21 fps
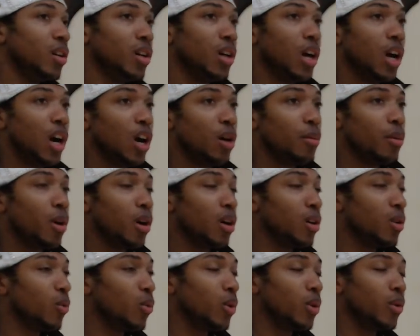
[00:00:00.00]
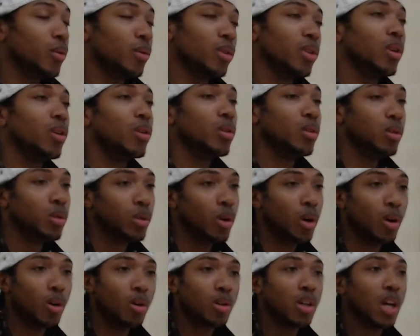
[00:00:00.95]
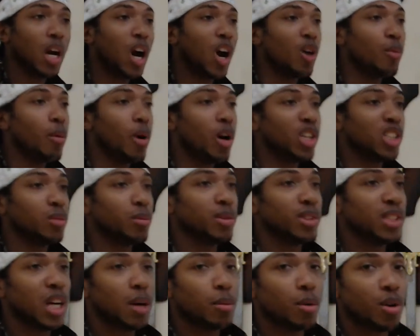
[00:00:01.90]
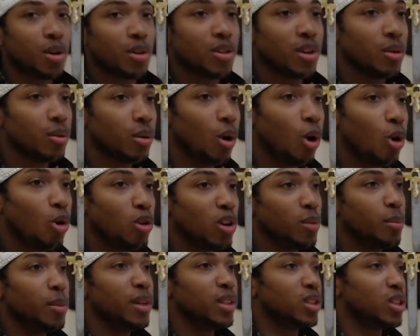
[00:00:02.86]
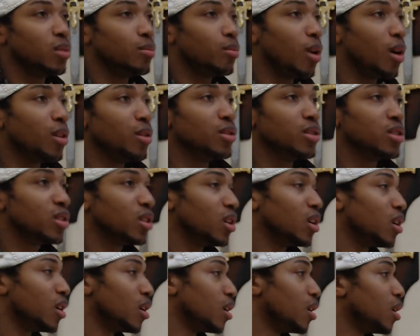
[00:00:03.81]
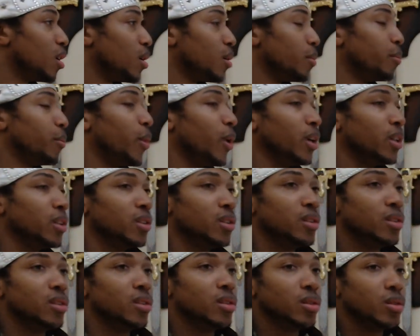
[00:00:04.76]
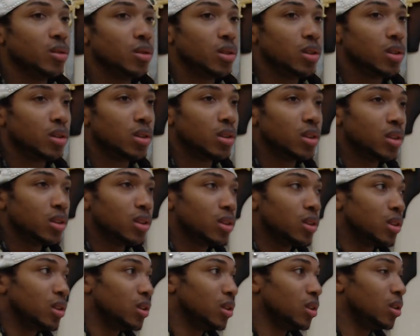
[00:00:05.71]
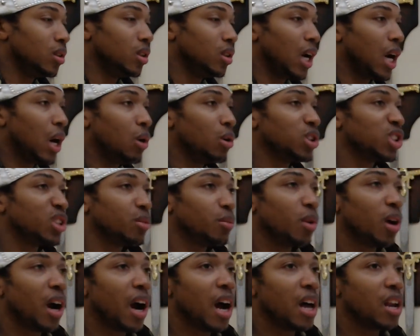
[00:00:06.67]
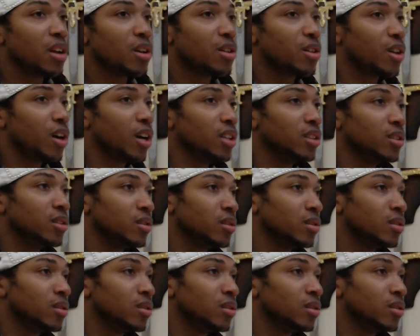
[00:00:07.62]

Yahweh Shema Shabbat, so it only be to the brothers, but Yahweh Shema Al-Than